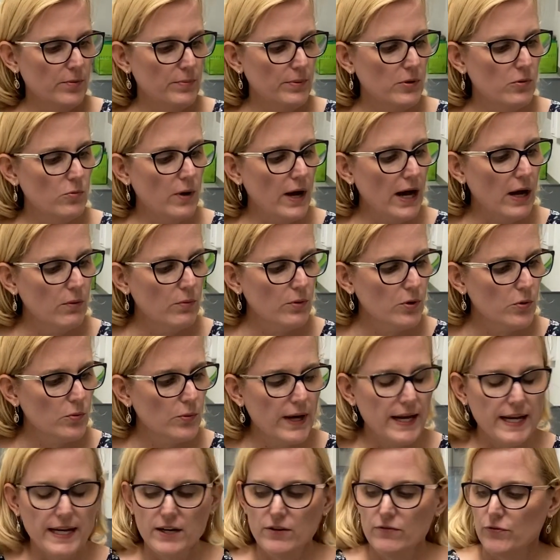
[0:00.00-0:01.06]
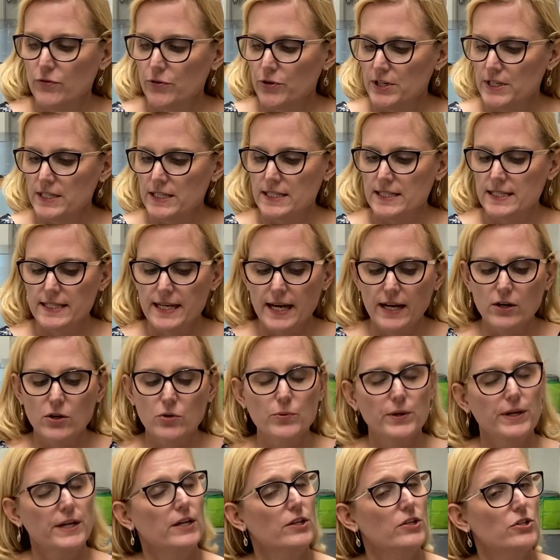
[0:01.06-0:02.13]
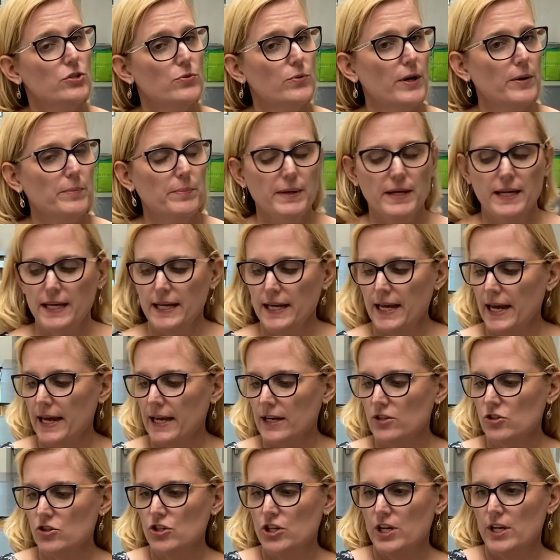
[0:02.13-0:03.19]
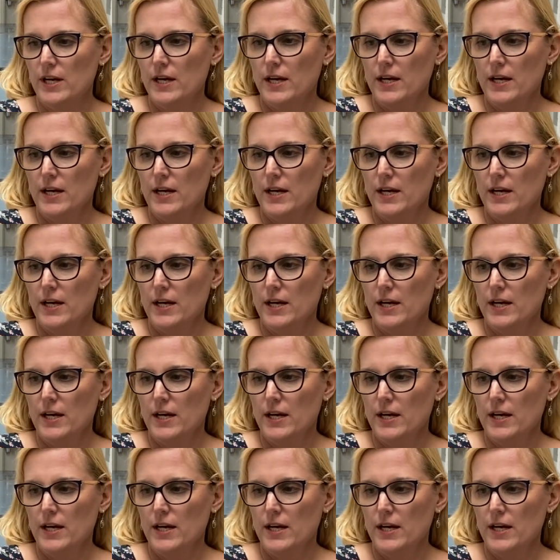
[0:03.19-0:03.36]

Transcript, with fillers: But while we're waiting for it to settle, we can do our pH.